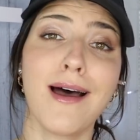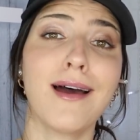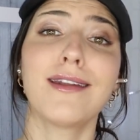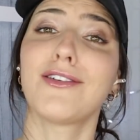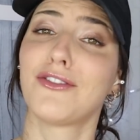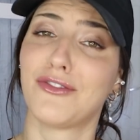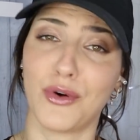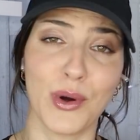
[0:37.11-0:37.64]

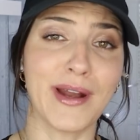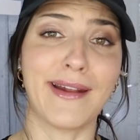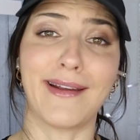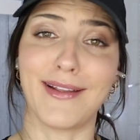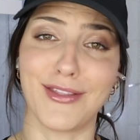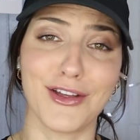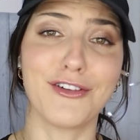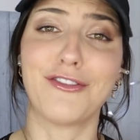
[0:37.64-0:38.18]
not
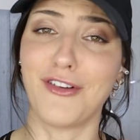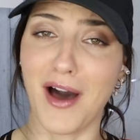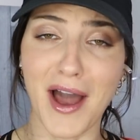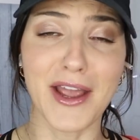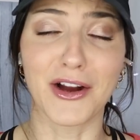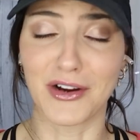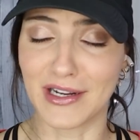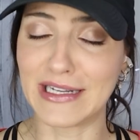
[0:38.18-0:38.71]
avoiding the
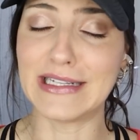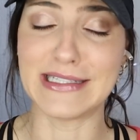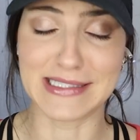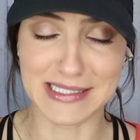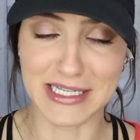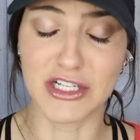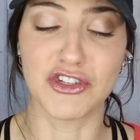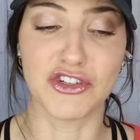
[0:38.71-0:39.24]
fire in
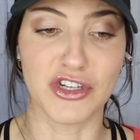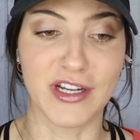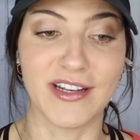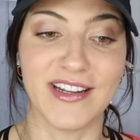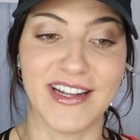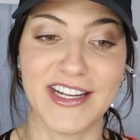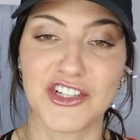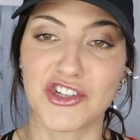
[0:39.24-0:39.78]
his
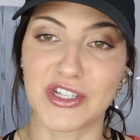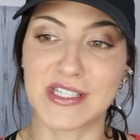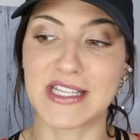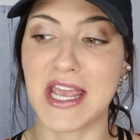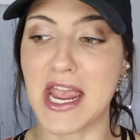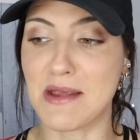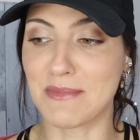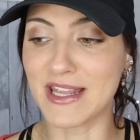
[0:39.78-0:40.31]
kitchen. It
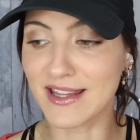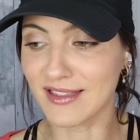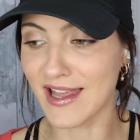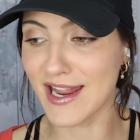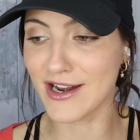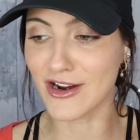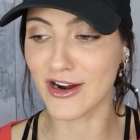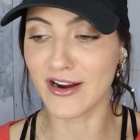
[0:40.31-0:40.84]
just came in
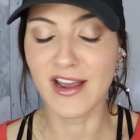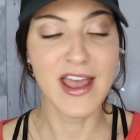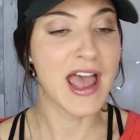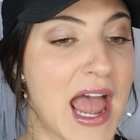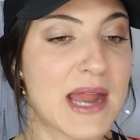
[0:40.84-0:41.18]
later.